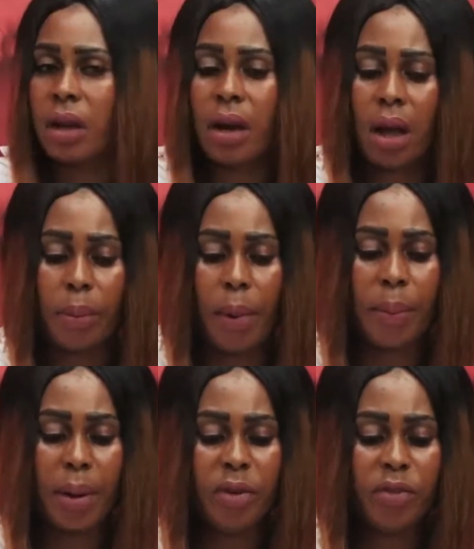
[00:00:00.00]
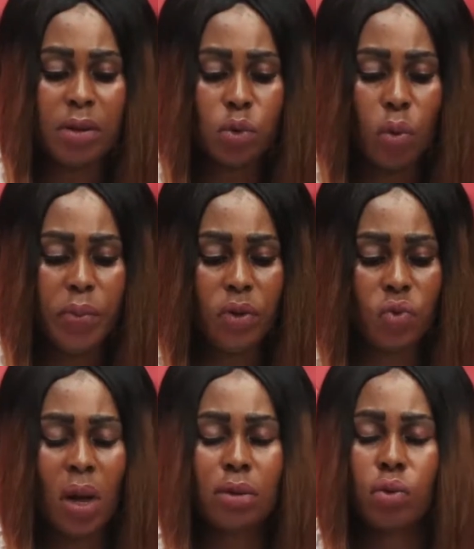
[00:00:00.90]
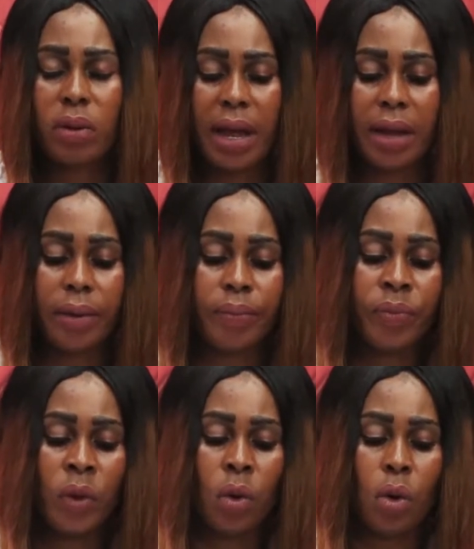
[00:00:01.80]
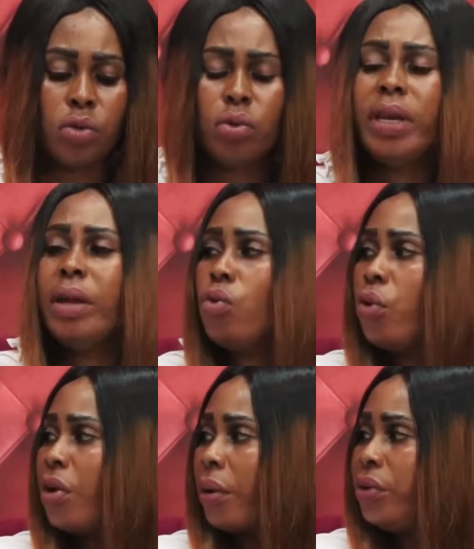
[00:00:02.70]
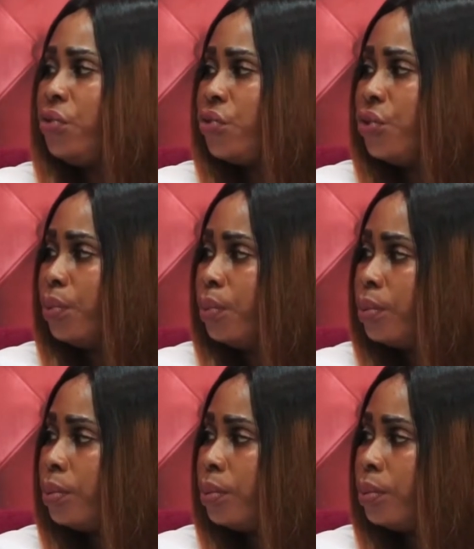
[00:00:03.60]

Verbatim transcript: And now, Papa, my pants will be in Swanson diet, or so they know Jarins you.